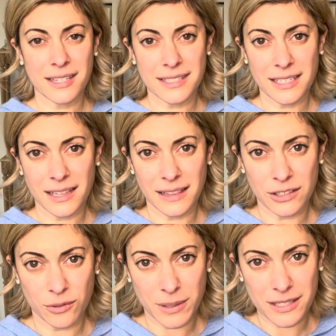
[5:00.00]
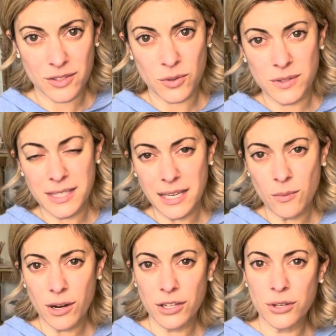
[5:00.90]
a little bit. So see where
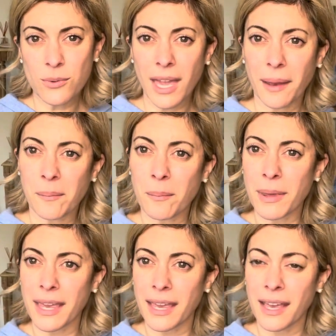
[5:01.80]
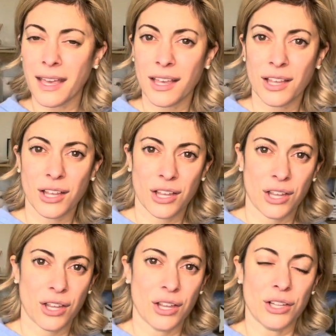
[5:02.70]
you can be
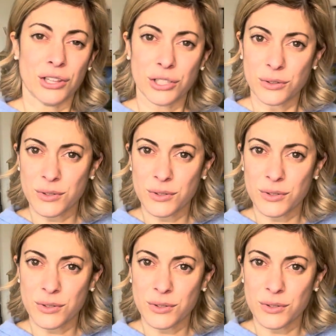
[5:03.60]
loose,